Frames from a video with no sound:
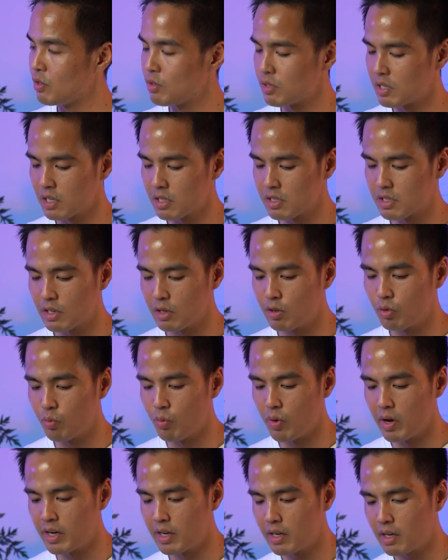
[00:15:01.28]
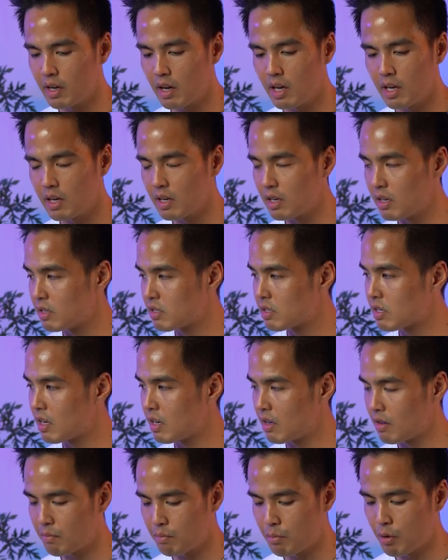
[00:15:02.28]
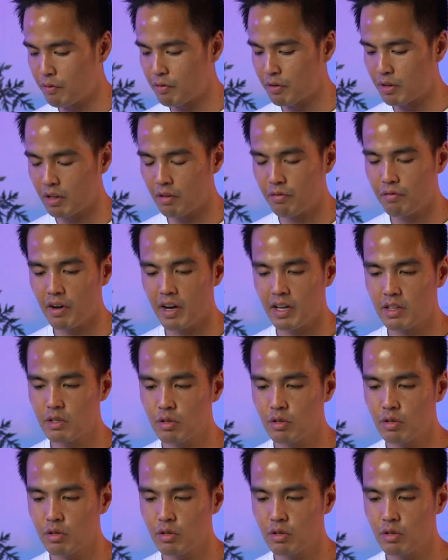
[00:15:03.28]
using a single one is perfectly fine